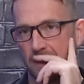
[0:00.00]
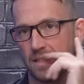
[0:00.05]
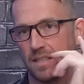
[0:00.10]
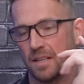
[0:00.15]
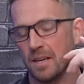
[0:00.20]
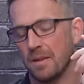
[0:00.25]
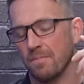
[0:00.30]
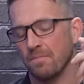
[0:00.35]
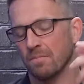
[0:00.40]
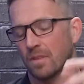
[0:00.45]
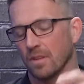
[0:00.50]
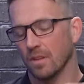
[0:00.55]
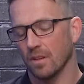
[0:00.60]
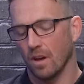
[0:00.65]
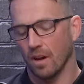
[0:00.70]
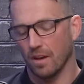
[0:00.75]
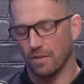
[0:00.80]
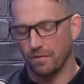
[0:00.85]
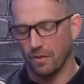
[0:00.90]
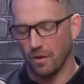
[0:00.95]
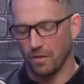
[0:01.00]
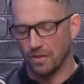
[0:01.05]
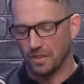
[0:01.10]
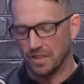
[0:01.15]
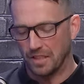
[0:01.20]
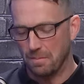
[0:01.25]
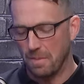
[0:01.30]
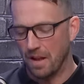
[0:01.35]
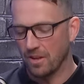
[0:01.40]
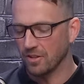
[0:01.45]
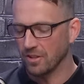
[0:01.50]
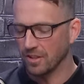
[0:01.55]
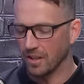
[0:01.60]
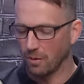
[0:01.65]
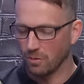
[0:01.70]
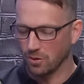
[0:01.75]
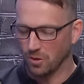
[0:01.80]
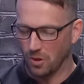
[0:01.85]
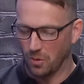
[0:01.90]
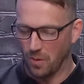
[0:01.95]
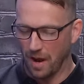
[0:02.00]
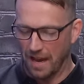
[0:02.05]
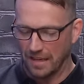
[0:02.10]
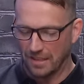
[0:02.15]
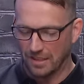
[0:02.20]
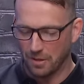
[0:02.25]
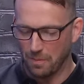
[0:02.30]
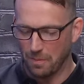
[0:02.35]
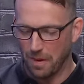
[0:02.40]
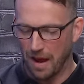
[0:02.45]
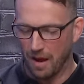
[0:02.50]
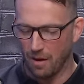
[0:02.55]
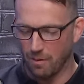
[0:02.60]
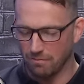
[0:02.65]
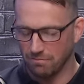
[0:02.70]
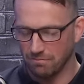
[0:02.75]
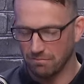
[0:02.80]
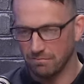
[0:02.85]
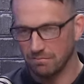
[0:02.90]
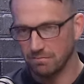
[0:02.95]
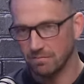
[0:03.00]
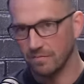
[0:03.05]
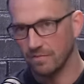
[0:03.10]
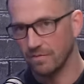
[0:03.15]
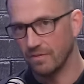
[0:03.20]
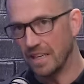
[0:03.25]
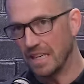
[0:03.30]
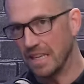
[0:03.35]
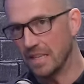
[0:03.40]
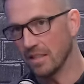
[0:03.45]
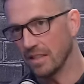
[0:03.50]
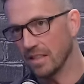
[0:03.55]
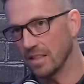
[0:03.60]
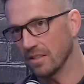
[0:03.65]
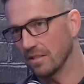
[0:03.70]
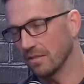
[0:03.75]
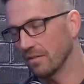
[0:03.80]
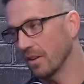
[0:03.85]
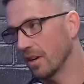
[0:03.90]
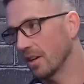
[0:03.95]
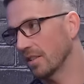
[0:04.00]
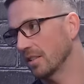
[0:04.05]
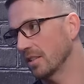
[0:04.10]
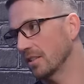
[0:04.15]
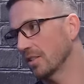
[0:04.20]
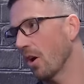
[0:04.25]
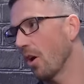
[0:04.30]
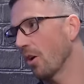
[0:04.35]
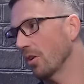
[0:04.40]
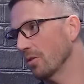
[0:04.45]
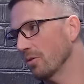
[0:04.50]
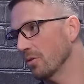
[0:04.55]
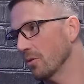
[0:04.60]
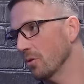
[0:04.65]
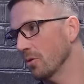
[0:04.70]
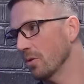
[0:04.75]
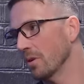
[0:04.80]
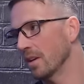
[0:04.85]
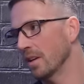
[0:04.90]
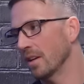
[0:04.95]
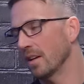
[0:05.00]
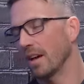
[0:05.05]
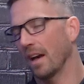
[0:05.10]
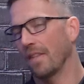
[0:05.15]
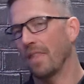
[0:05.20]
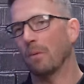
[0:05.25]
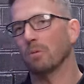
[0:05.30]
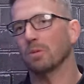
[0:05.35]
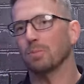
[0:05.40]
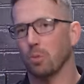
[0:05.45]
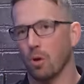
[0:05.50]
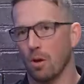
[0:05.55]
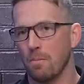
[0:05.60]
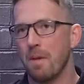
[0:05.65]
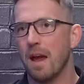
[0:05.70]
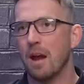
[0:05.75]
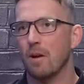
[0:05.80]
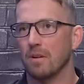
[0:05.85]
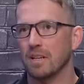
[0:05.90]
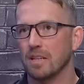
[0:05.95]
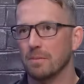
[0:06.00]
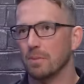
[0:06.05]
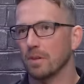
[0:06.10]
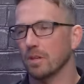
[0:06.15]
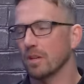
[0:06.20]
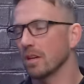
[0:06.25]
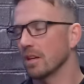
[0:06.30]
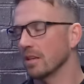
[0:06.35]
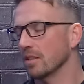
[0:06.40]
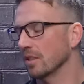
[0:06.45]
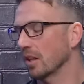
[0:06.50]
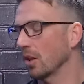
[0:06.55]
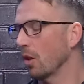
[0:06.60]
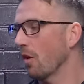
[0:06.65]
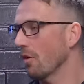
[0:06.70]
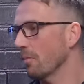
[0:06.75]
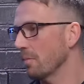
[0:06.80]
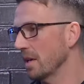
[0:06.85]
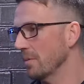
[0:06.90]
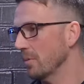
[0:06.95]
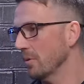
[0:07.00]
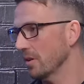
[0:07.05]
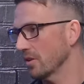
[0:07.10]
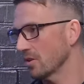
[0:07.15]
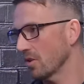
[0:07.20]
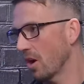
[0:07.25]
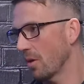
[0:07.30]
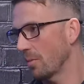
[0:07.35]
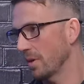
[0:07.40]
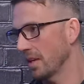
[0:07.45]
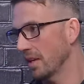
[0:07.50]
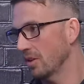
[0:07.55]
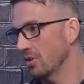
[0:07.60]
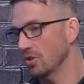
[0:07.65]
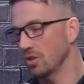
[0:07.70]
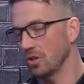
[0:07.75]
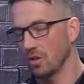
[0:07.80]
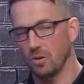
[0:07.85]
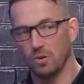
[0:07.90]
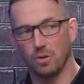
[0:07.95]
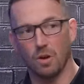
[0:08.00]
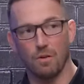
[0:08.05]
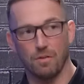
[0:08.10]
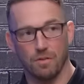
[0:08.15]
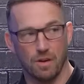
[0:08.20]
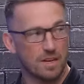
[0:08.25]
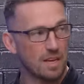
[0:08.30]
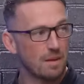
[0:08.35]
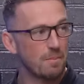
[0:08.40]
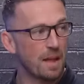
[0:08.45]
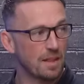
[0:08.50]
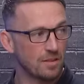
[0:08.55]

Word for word: And I've obviously mentioned that I was going to ask about veganism versus carnivore. Yep. And that was primarily because a lot of people this time of year do go fucking